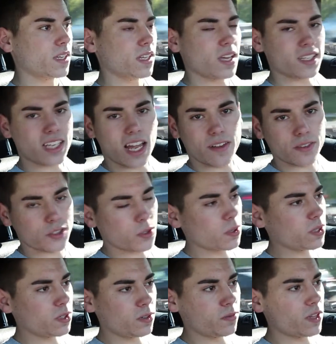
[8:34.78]
That was kind of a
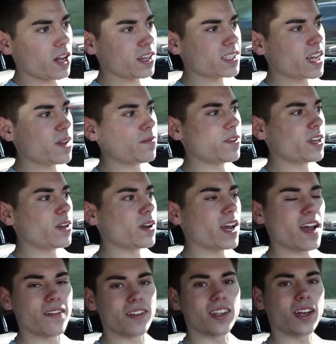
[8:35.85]
short little vlog type video. I
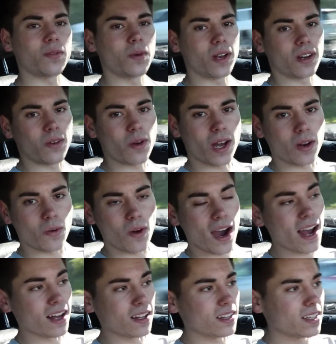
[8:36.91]
haven't done one in quite a
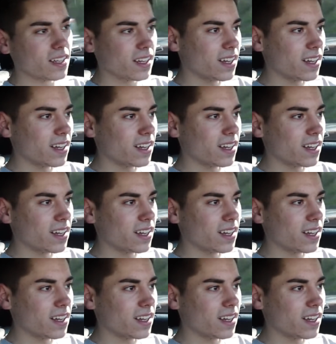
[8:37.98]
while.